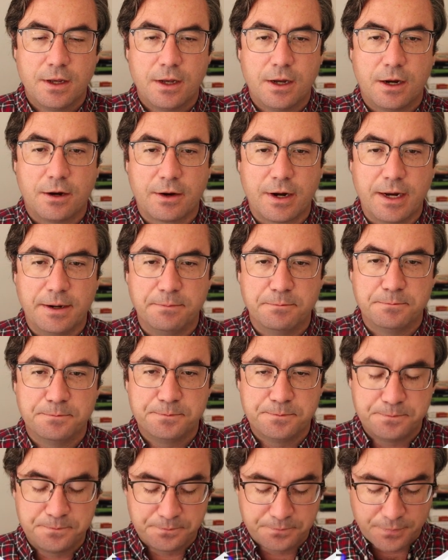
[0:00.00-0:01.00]
All right.
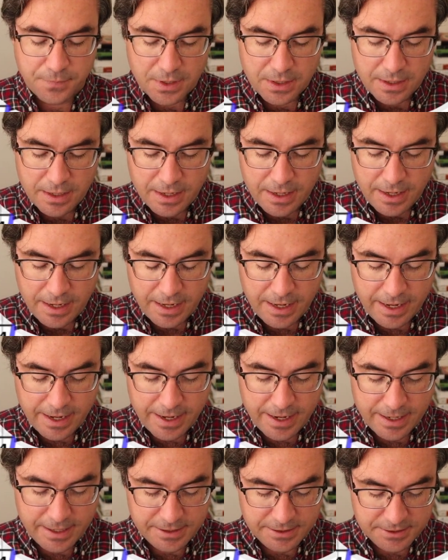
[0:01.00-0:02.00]

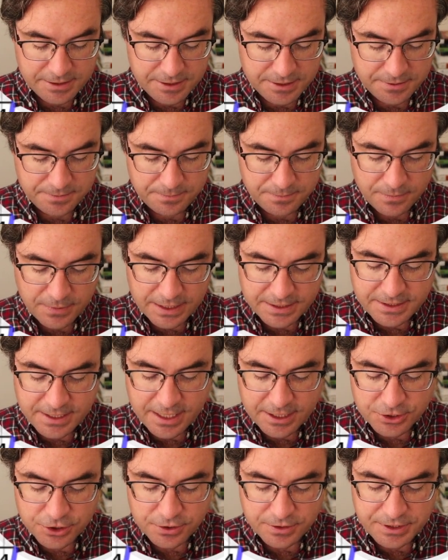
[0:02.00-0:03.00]
And let's
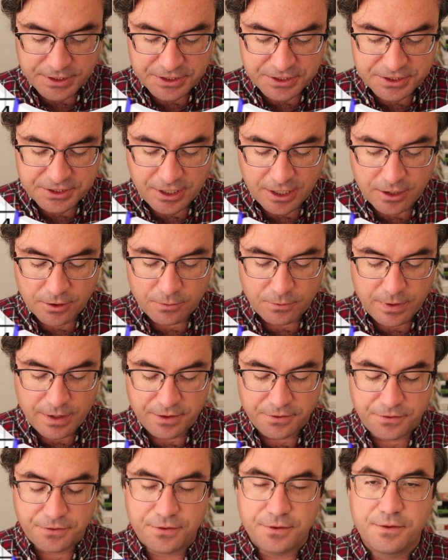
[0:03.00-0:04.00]
actually start
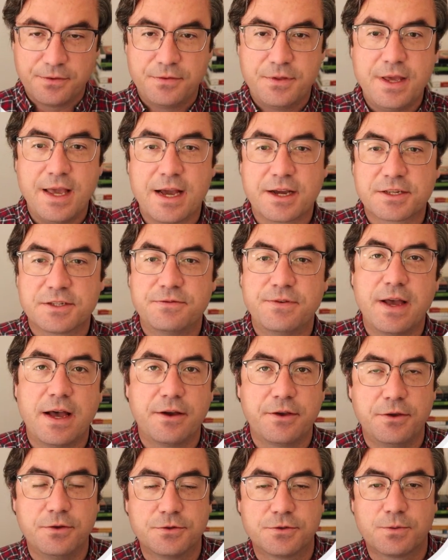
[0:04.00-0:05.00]
with the x
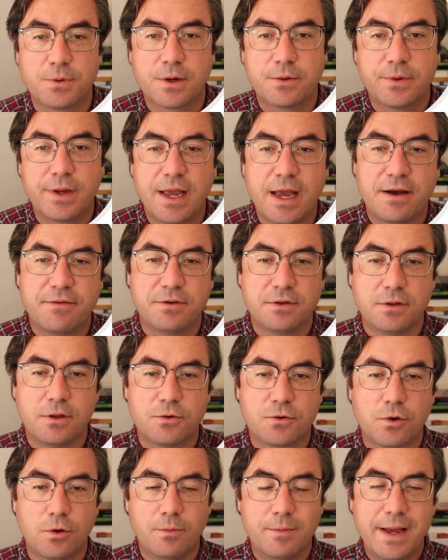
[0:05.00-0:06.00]
values where we have a
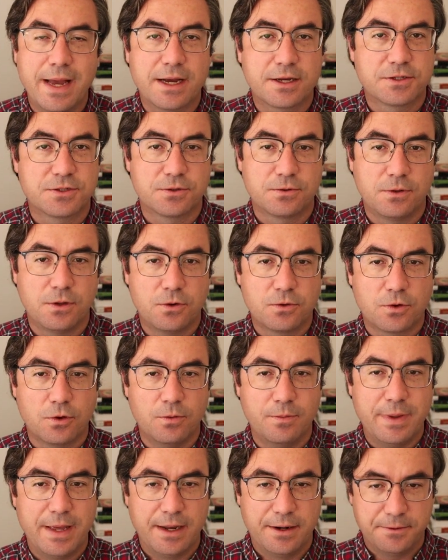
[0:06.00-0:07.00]
local max or
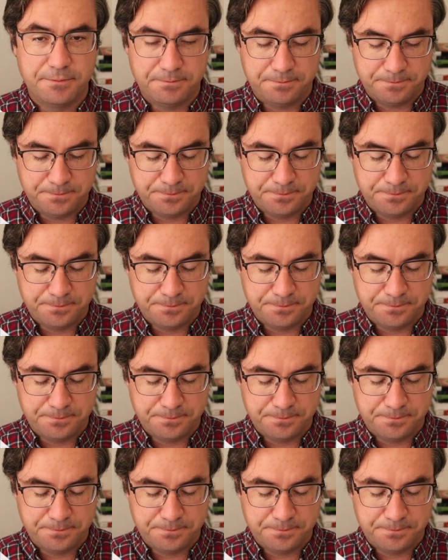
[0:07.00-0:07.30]
local min.